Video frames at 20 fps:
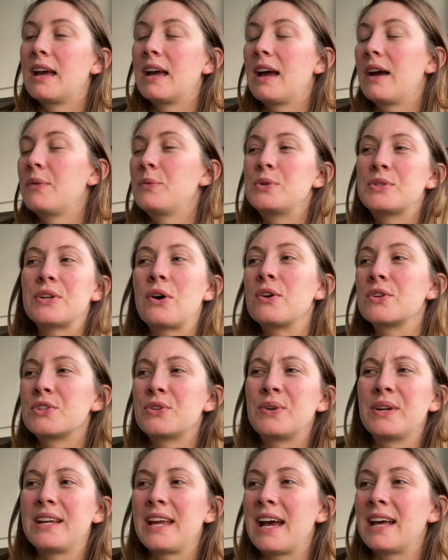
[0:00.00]
it was also
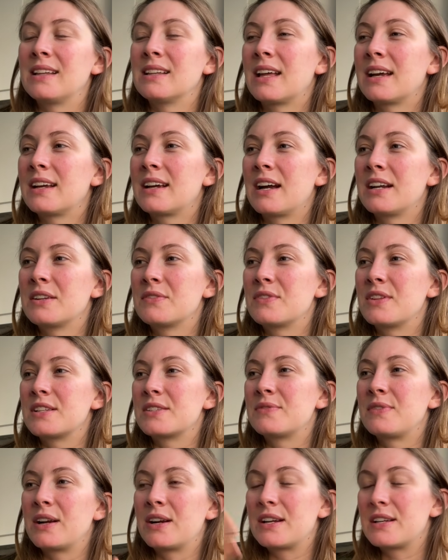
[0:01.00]
again like kind of this
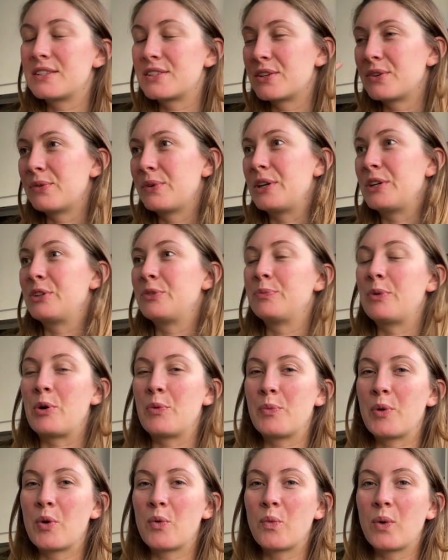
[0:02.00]
very surreal
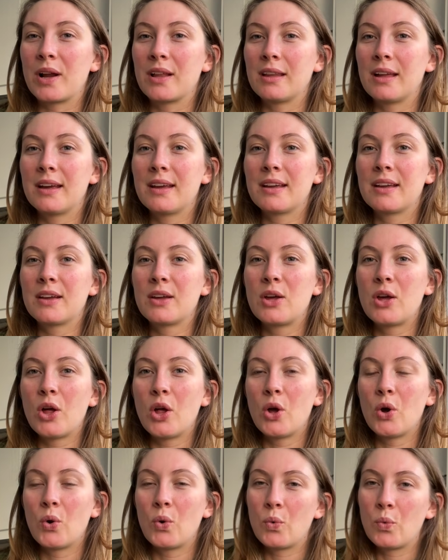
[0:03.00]
moment where like
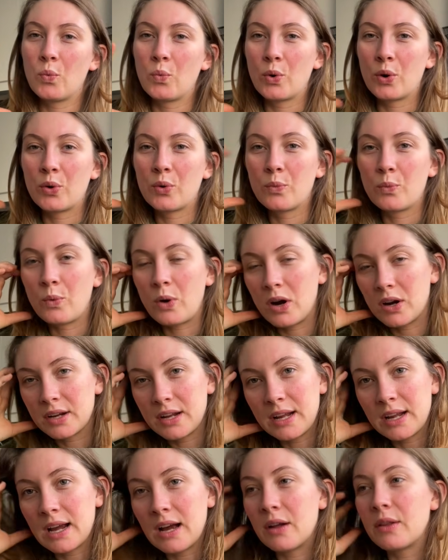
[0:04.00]
we're
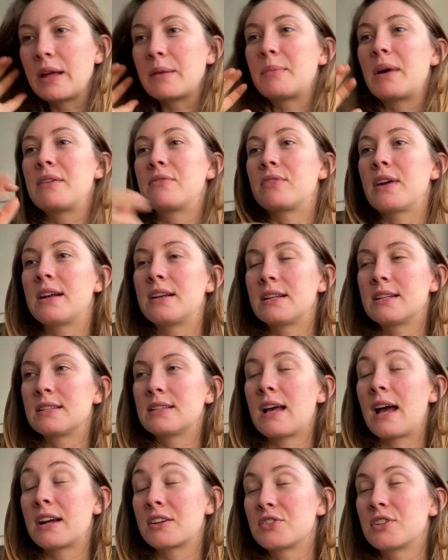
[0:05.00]
walking out, like my friend is
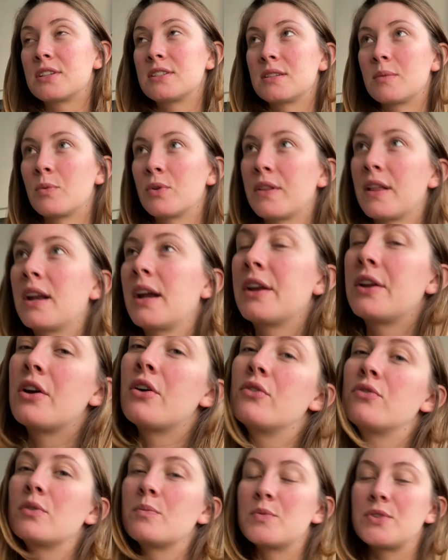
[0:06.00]
actually someone that I know
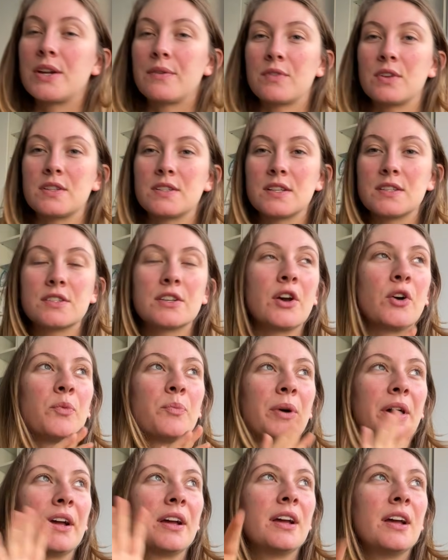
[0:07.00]
from San Francisco,
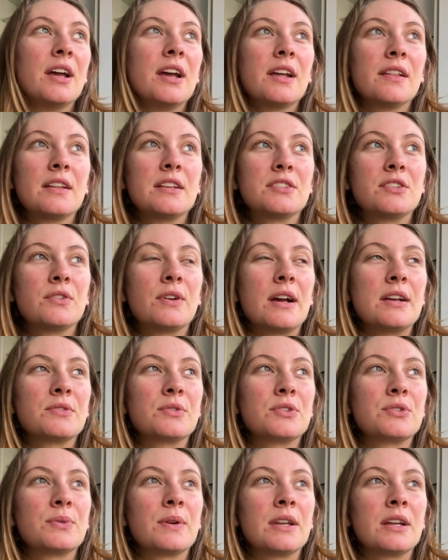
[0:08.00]
but these two guys were
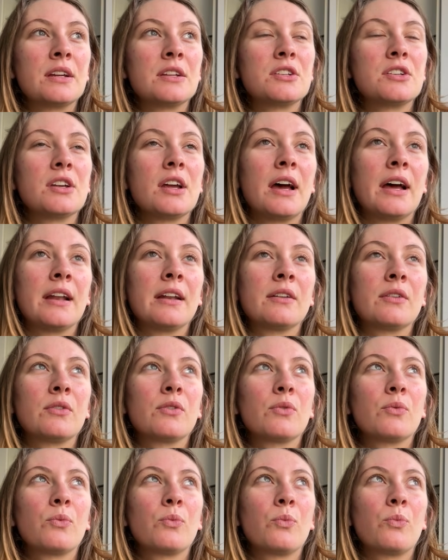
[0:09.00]
Swedish, and
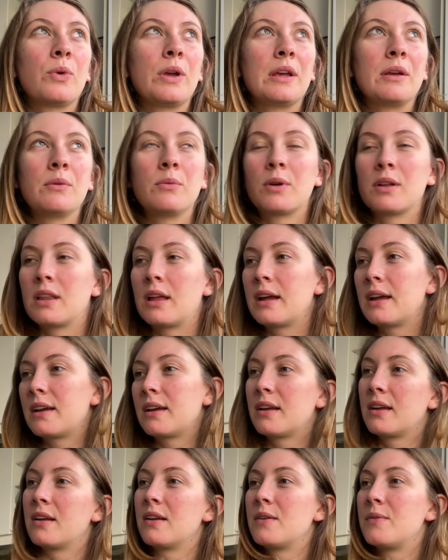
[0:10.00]
we were
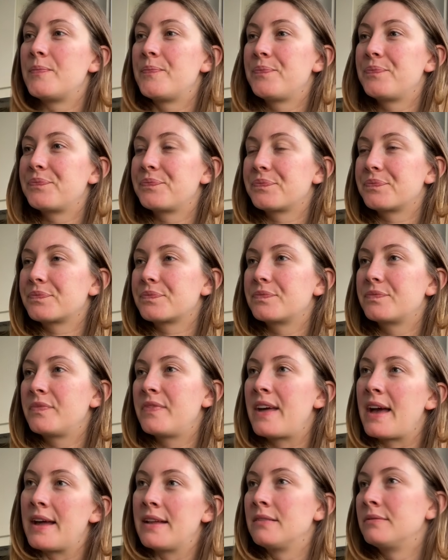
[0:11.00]
like
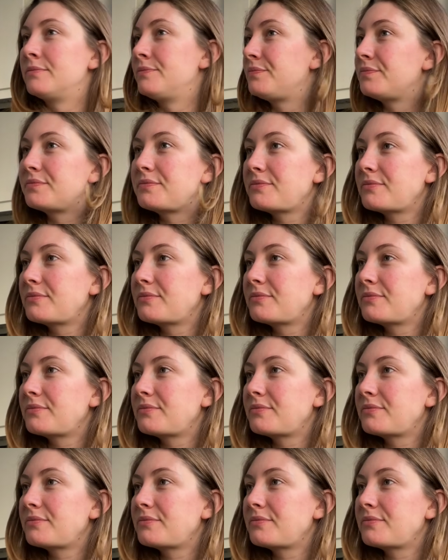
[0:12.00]
then